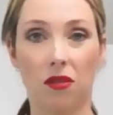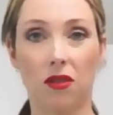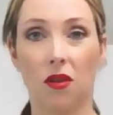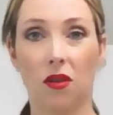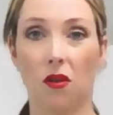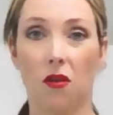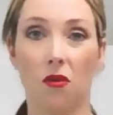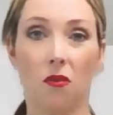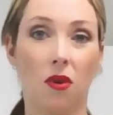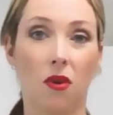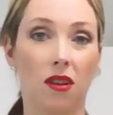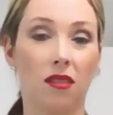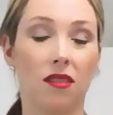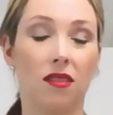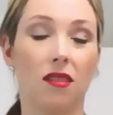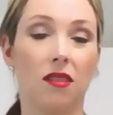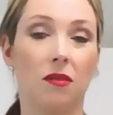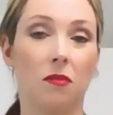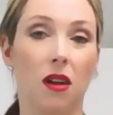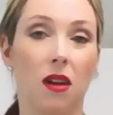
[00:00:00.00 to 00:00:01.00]
So what does
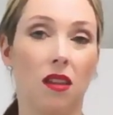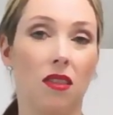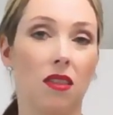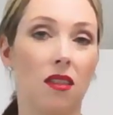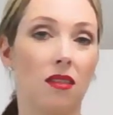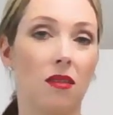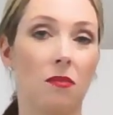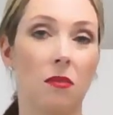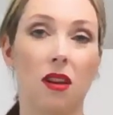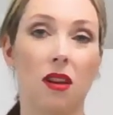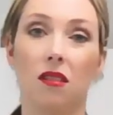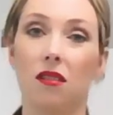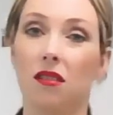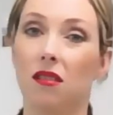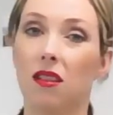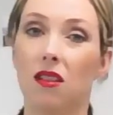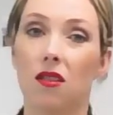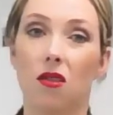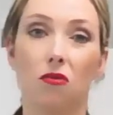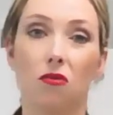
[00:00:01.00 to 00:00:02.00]
this mean? This
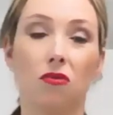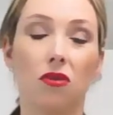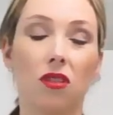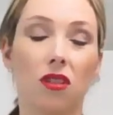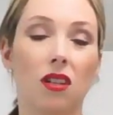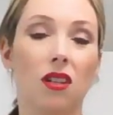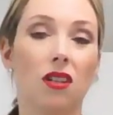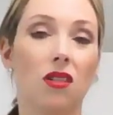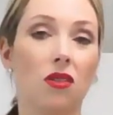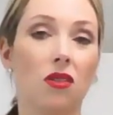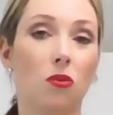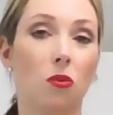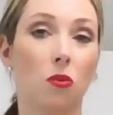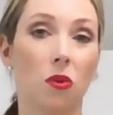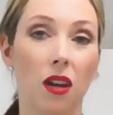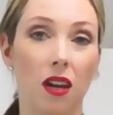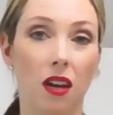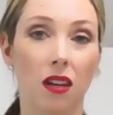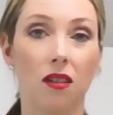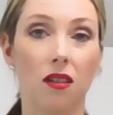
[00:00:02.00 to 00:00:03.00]
means, really
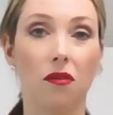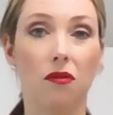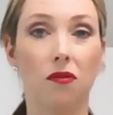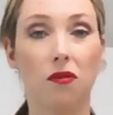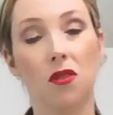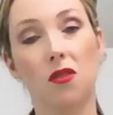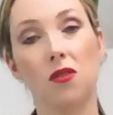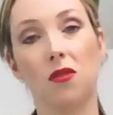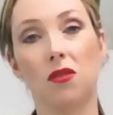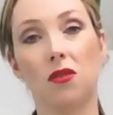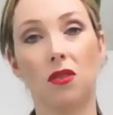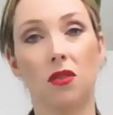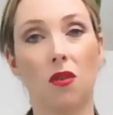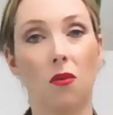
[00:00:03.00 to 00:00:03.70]
sweet foods.